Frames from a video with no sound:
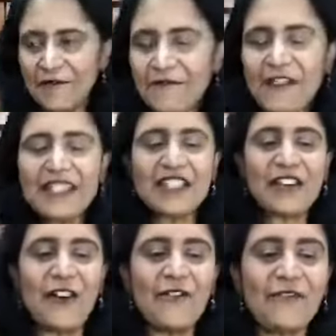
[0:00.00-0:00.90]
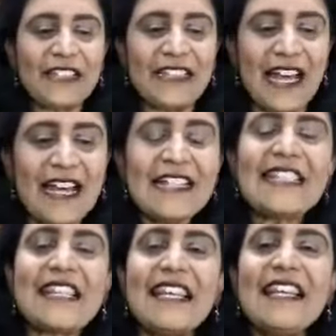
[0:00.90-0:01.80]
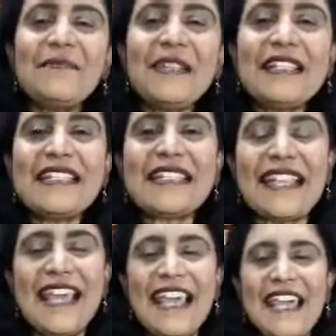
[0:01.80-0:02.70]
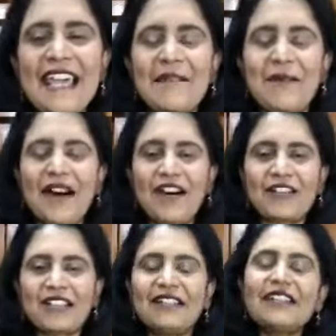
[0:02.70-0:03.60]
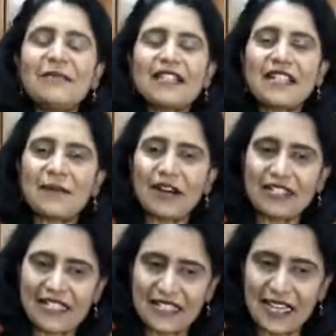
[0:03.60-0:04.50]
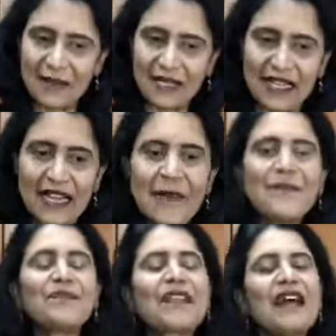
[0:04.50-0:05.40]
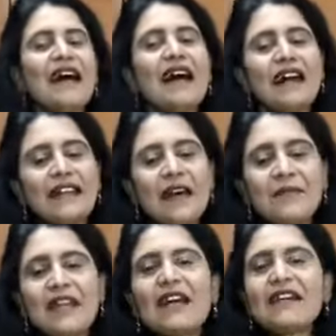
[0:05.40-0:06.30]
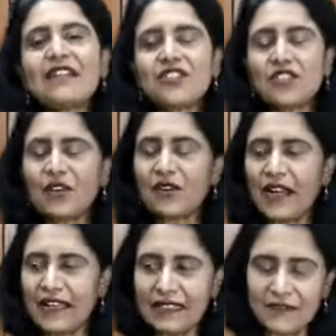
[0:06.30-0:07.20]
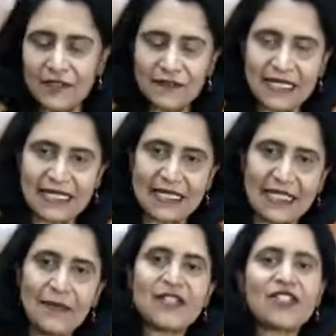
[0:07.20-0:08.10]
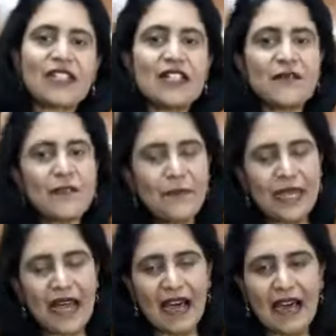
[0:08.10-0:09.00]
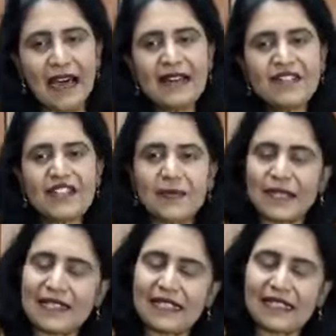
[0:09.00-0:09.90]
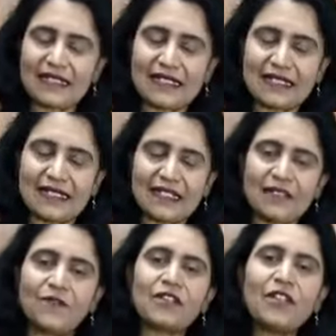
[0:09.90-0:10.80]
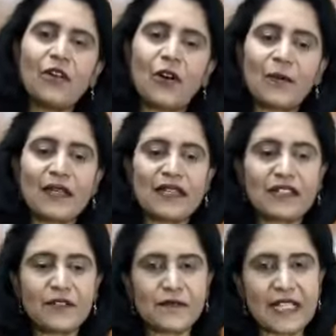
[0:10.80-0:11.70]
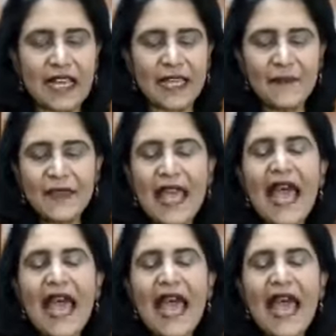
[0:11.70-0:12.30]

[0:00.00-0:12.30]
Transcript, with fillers: finishing off with that, let me just say about a little bit about Anamika. Anamika Kishore hails from Sydney, but she is from Bihar. She's been settled in Sydney for a long period of time.